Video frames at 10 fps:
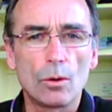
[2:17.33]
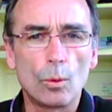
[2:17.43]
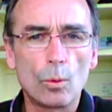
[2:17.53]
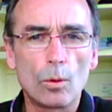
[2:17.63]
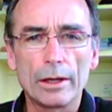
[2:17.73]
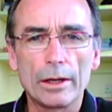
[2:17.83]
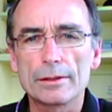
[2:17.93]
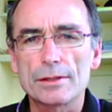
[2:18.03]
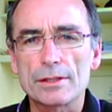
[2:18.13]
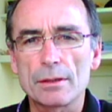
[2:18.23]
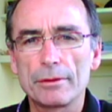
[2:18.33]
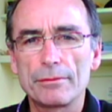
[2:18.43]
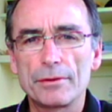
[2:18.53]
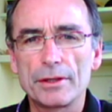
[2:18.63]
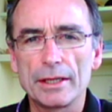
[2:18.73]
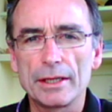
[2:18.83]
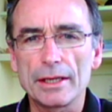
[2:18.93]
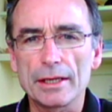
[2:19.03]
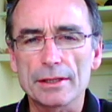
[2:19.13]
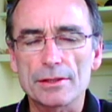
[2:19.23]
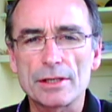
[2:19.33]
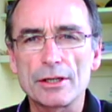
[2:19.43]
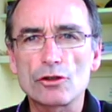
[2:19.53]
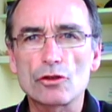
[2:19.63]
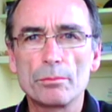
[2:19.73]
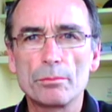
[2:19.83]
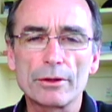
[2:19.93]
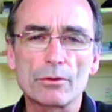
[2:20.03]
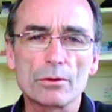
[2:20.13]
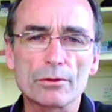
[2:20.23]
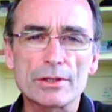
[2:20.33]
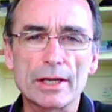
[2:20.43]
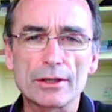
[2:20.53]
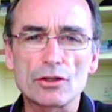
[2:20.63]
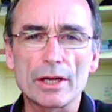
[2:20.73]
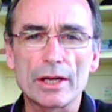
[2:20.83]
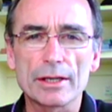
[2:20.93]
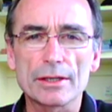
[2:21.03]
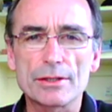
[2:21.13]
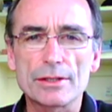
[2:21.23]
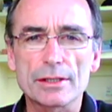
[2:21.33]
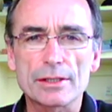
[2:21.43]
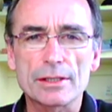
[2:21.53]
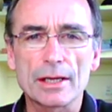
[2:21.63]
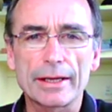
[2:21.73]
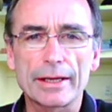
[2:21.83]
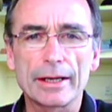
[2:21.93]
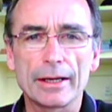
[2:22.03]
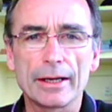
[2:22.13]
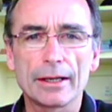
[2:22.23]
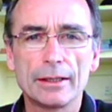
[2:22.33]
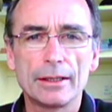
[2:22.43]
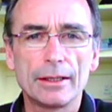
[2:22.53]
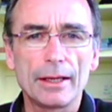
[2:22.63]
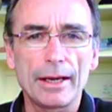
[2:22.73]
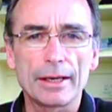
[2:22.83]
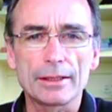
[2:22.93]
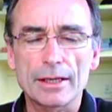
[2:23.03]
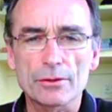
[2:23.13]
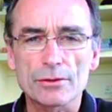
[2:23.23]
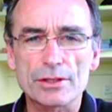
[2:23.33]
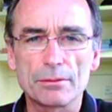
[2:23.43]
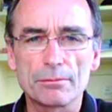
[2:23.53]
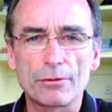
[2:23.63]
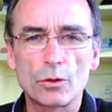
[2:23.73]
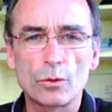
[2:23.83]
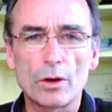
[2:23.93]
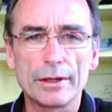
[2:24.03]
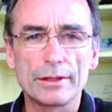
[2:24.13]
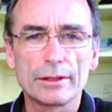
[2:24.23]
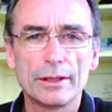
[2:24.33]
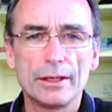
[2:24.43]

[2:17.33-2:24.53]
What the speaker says: or some of the essential minerals such as silica and calcium fluoride,